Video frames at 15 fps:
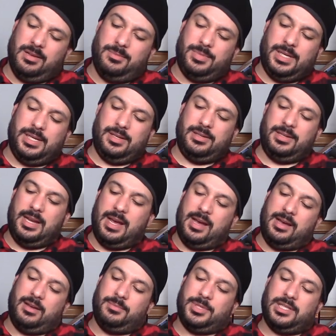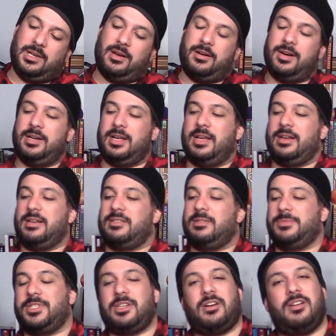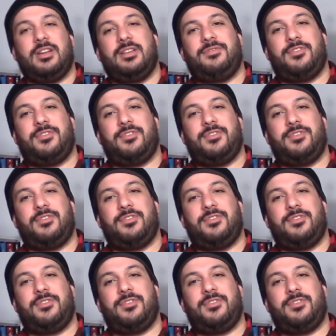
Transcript: But yeah, I'm sorry, I guess I'm sorry